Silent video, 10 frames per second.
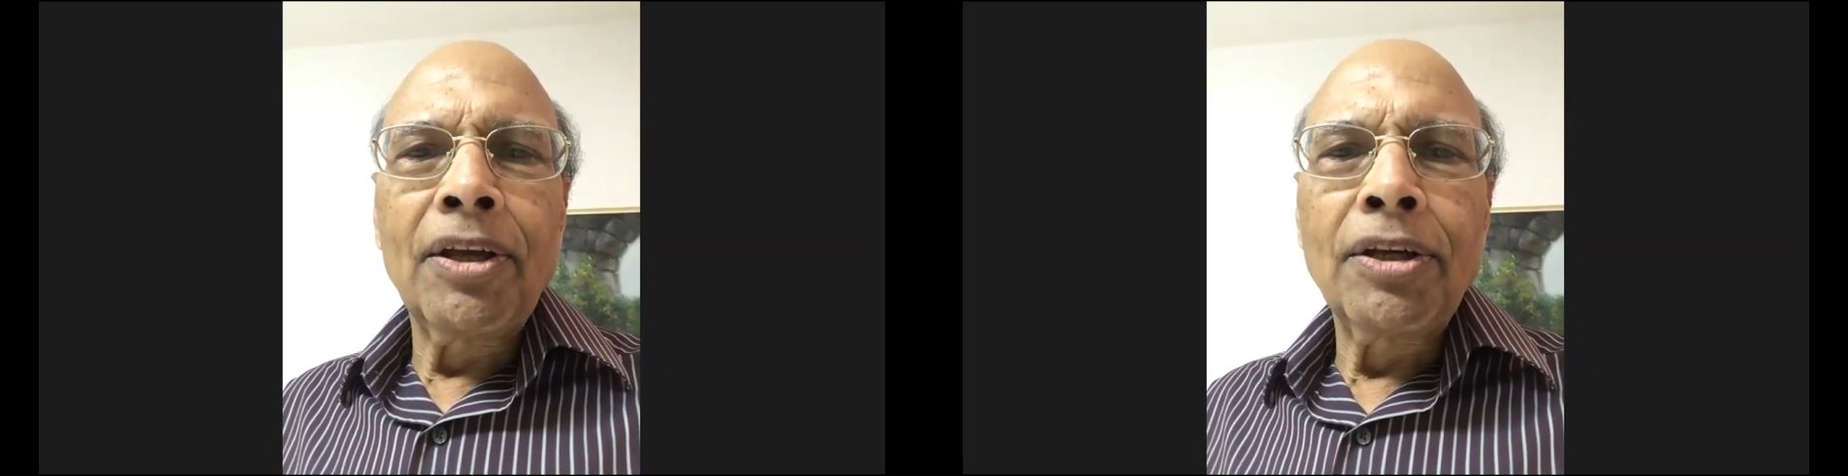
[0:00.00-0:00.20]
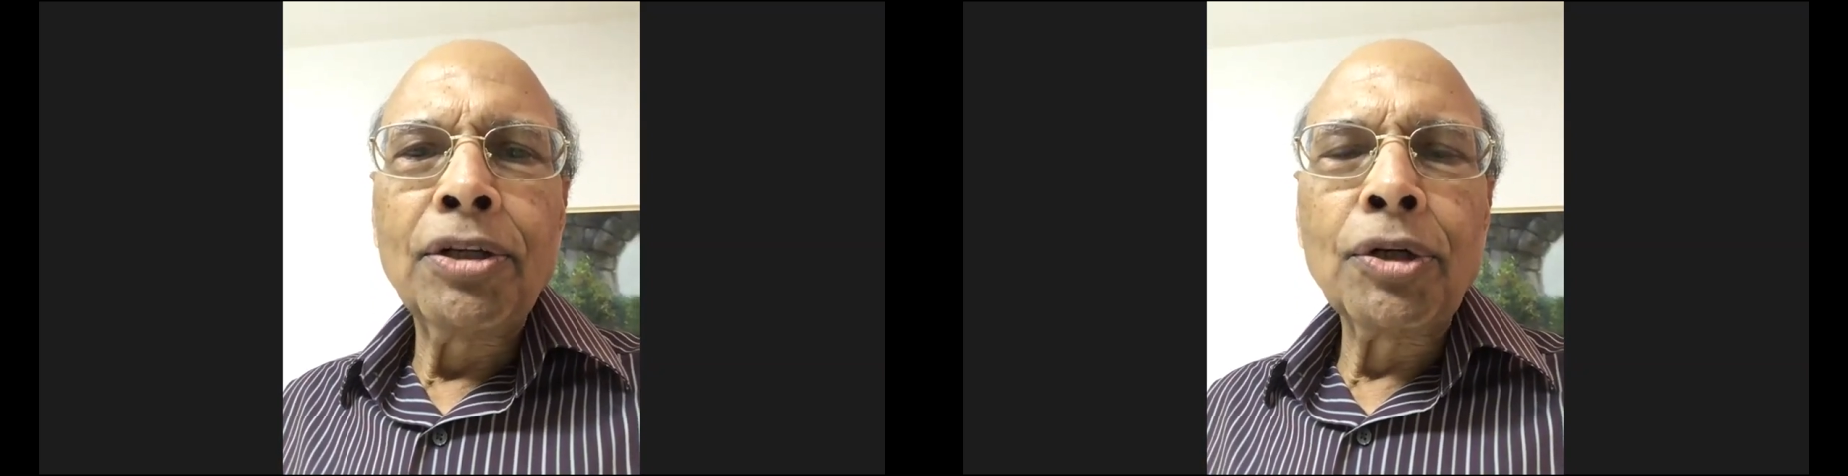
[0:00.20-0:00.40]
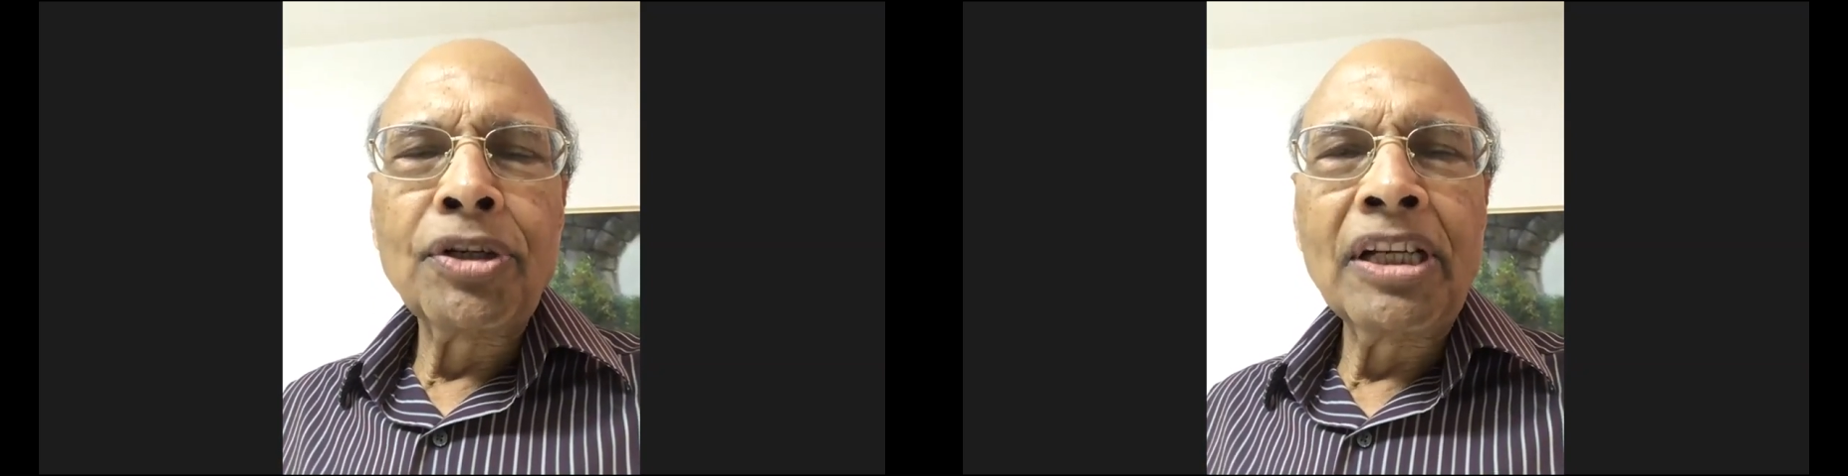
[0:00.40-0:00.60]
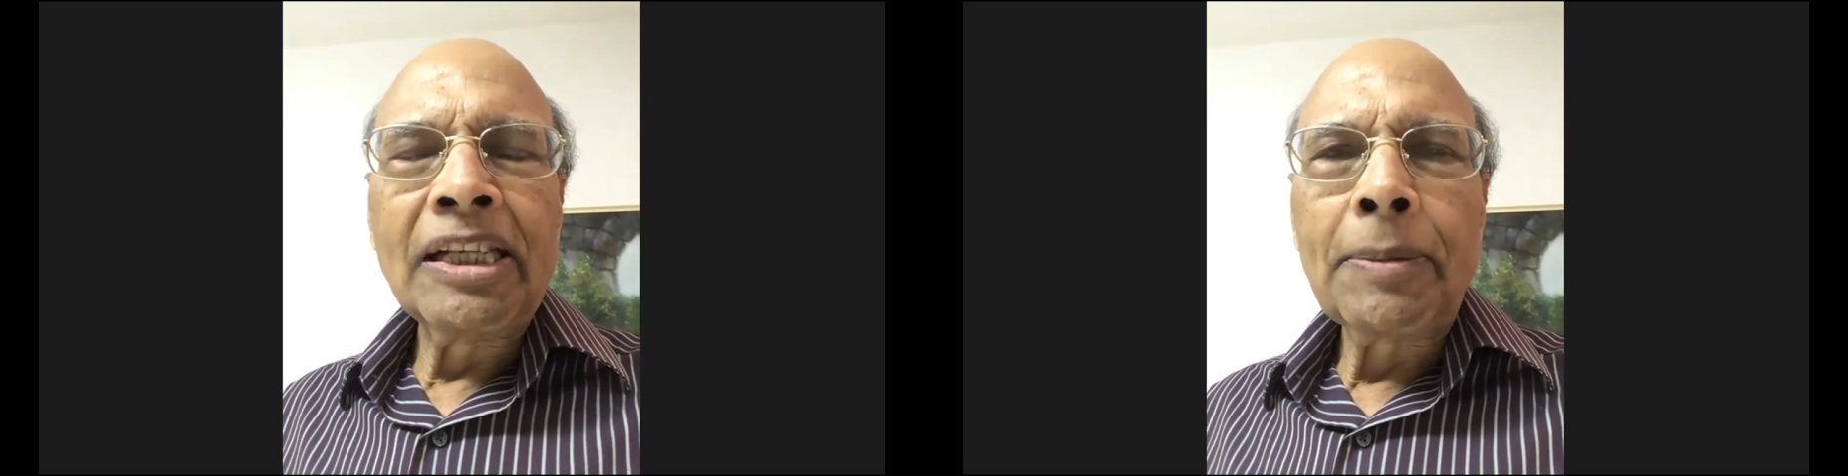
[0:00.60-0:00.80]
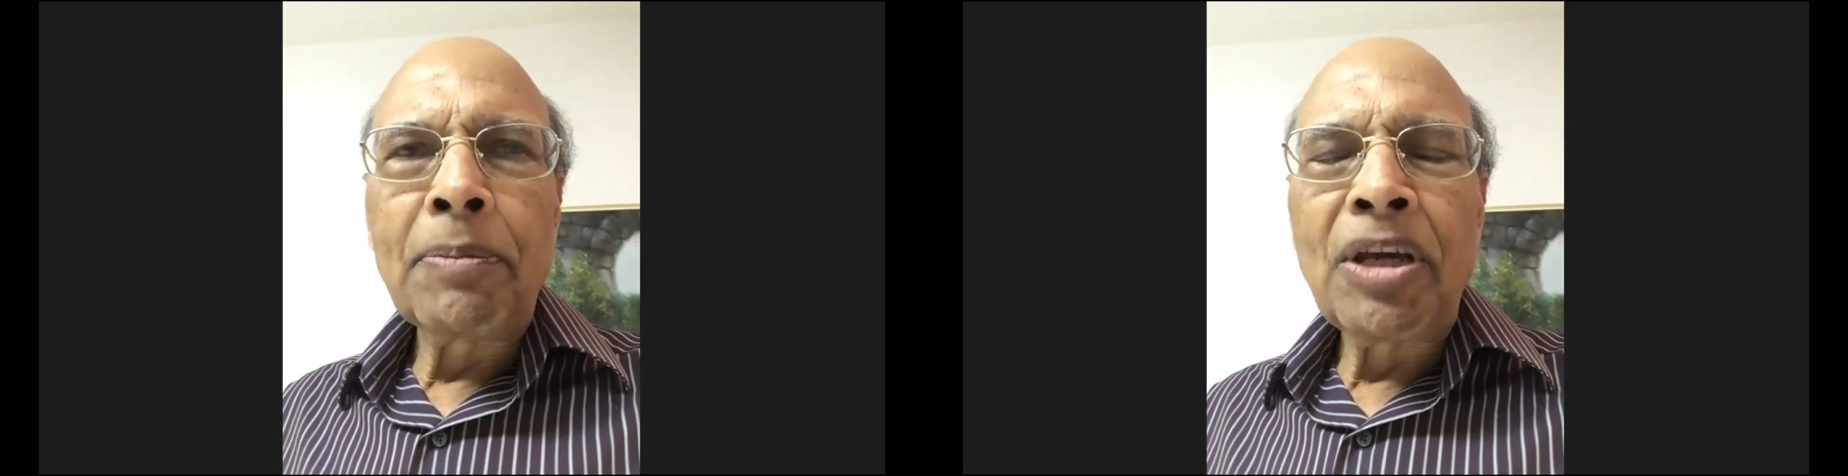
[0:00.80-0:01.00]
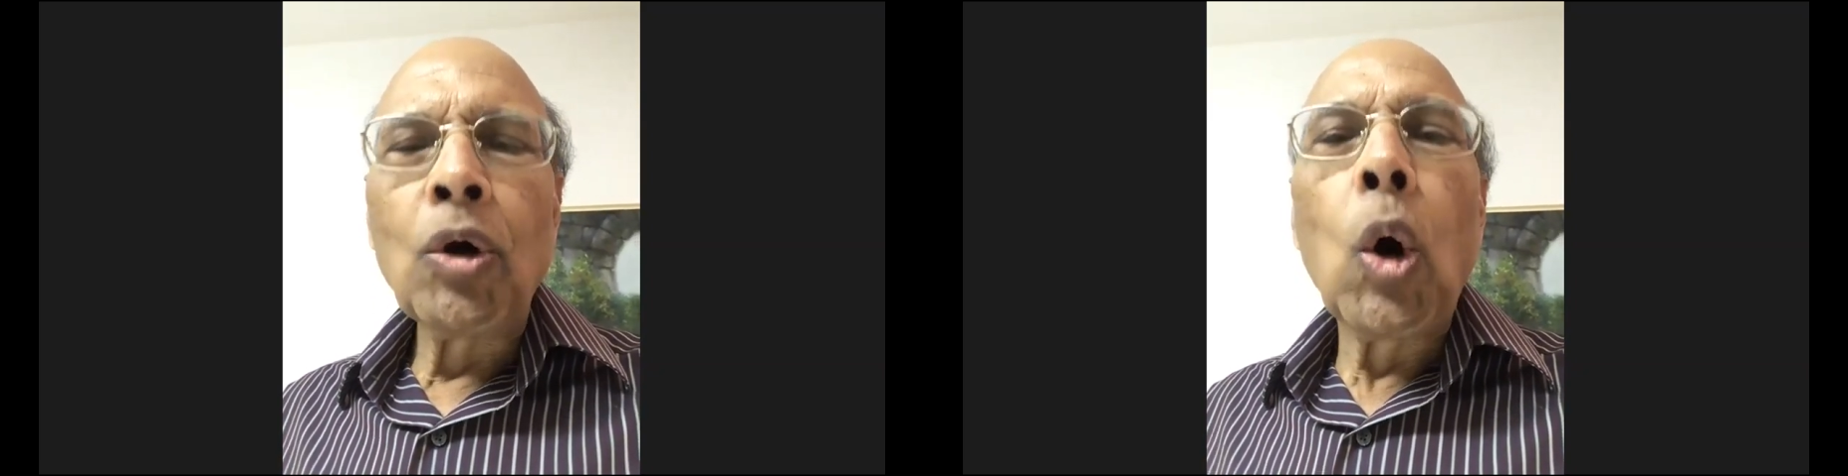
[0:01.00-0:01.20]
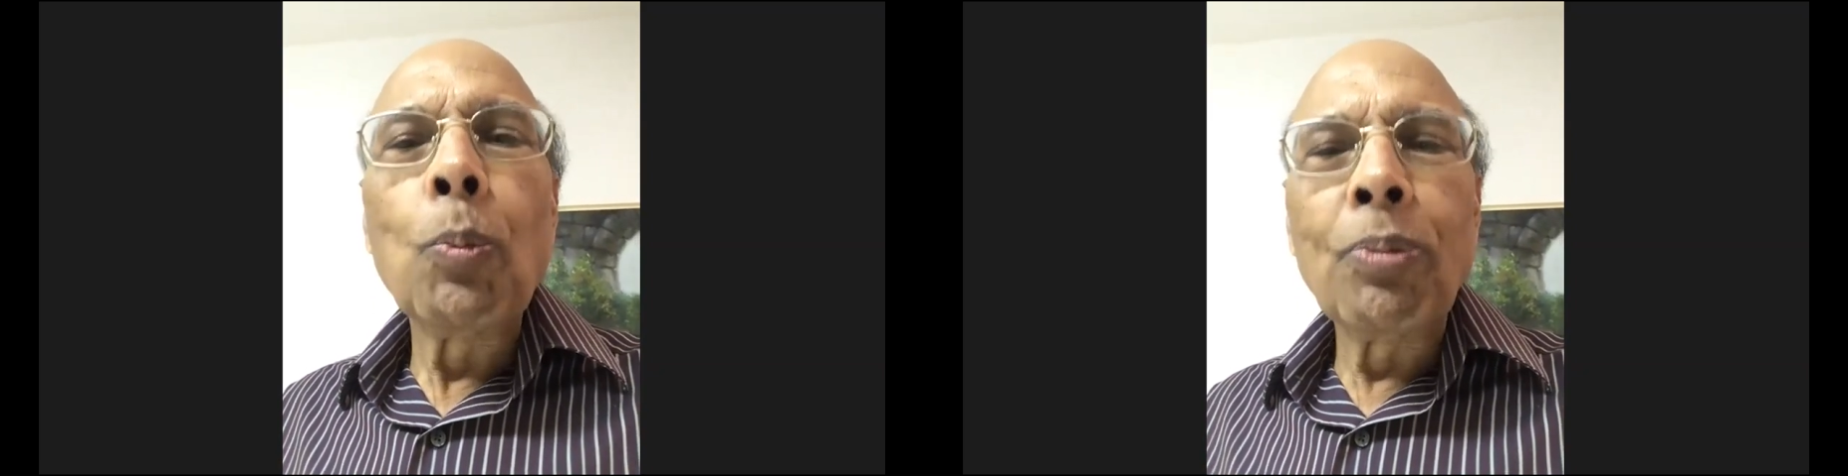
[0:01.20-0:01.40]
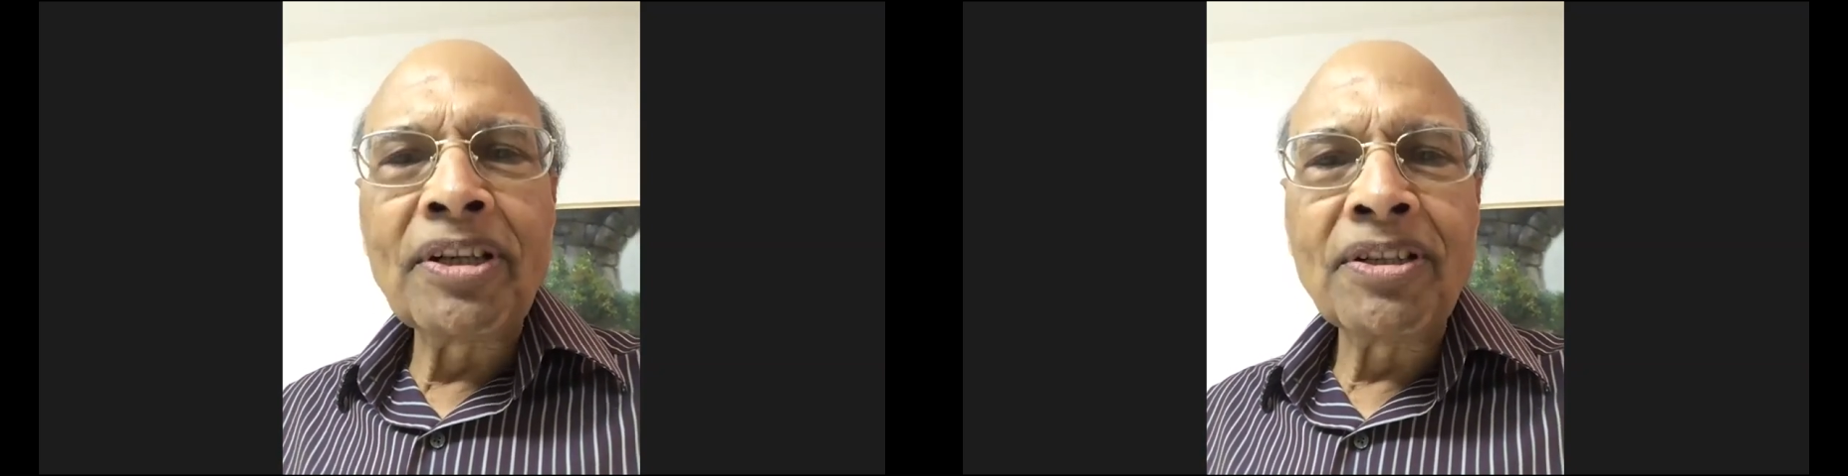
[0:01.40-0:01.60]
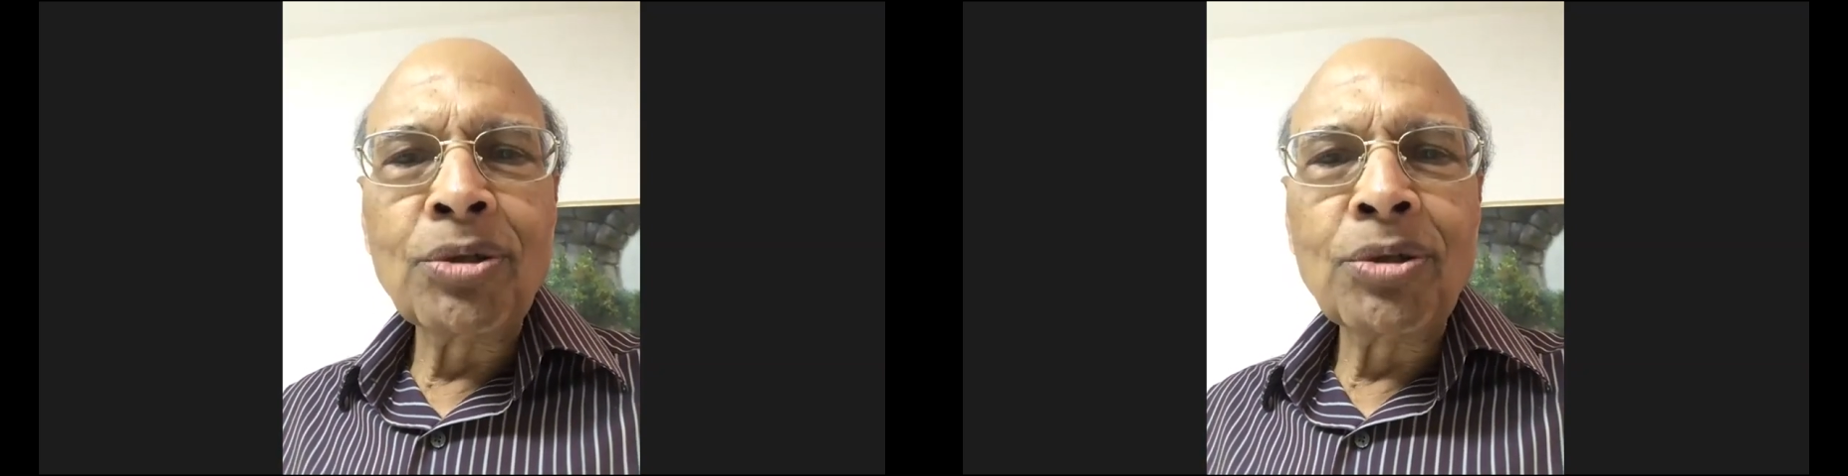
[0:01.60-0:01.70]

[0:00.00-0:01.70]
really be open